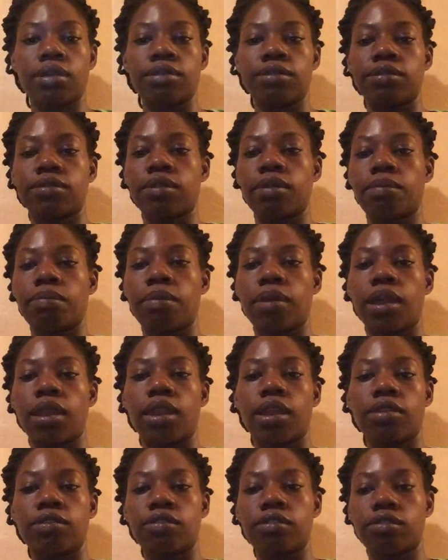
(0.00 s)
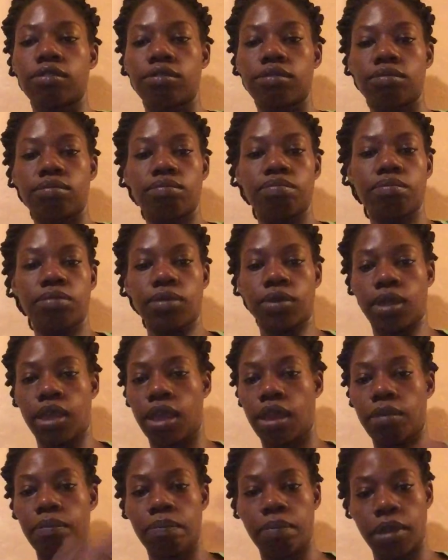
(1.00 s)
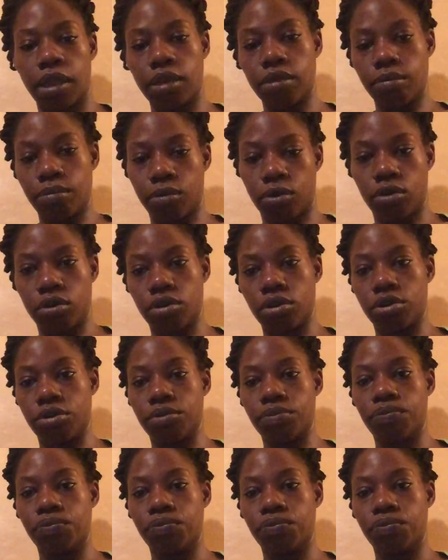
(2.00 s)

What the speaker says: Some men are just getting paid more.